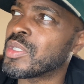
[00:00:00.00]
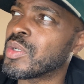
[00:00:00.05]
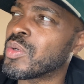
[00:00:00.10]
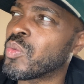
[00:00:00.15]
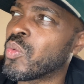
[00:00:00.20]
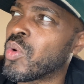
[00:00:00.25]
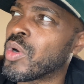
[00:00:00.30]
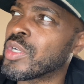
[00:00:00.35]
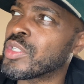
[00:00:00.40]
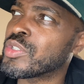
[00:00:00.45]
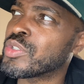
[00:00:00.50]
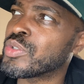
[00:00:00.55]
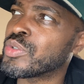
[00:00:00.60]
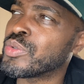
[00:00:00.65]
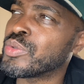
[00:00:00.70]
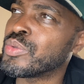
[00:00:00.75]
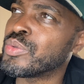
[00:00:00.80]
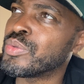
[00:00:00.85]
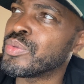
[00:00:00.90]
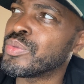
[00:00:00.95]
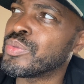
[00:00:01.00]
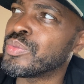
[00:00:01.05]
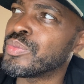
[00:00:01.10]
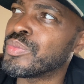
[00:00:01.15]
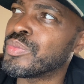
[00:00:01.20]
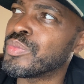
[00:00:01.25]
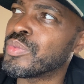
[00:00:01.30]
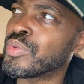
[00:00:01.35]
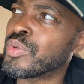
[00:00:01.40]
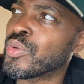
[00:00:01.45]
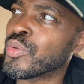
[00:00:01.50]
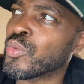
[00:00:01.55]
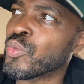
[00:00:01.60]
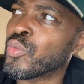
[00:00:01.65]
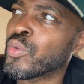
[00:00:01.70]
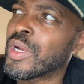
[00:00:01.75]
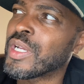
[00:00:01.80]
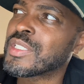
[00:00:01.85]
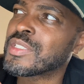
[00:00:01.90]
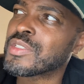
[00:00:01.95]
wanted to
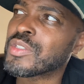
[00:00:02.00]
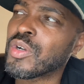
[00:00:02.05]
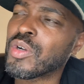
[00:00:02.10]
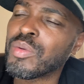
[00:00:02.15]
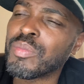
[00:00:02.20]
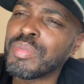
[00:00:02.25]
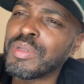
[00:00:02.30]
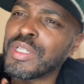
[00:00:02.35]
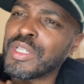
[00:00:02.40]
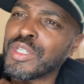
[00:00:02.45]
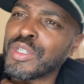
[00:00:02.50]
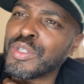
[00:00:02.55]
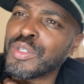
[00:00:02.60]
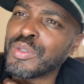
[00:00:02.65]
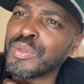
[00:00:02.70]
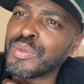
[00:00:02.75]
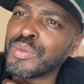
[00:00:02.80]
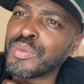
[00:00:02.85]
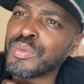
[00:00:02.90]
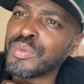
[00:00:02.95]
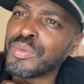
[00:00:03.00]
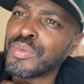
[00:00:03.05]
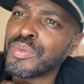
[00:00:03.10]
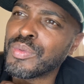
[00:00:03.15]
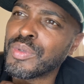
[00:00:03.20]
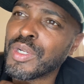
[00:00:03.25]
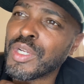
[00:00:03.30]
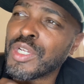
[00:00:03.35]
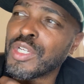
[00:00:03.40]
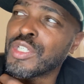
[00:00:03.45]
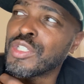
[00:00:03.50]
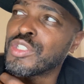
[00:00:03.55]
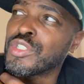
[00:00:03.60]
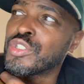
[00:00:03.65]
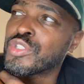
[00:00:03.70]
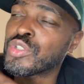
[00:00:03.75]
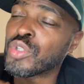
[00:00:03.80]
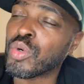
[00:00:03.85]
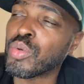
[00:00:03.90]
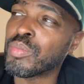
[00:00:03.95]
rest on being cool.
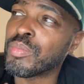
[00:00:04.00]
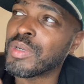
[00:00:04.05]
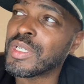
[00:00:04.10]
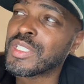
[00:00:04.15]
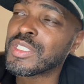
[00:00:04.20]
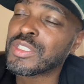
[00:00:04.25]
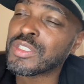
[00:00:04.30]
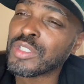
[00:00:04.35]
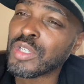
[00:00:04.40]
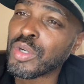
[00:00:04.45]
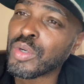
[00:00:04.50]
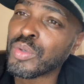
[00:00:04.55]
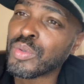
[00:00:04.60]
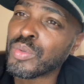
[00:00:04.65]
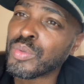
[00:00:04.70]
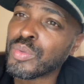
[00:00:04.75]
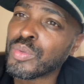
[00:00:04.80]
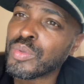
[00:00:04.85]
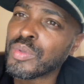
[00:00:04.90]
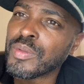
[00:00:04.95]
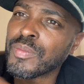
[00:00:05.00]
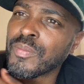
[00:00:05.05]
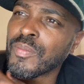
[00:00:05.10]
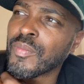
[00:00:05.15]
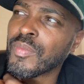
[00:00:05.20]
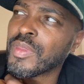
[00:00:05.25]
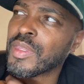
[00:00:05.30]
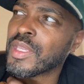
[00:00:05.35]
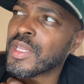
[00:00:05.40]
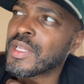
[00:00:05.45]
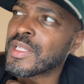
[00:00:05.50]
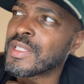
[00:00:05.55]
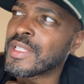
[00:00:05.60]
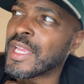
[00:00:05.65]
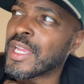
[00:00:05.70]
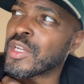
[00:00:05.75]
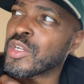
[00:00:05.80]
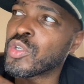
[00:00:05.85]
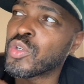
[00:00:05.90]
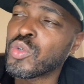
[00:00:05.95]
So much so
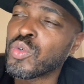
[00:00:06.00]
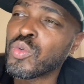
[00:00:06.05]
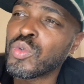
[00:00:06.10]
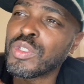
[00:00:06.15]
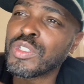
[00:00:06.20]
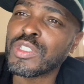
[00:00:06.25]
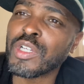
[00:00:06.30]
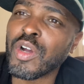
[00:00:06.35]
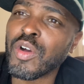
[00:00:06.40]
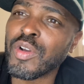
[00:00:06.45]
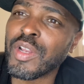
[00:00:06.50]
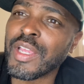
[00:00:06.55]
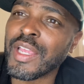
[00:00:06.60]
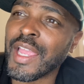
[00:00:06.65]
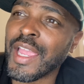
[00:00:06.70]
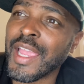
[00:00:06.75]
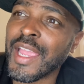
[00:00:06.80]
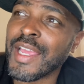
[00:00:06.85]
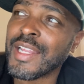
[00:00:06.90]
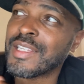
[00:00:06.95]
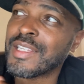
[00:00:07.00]
that cool is all they had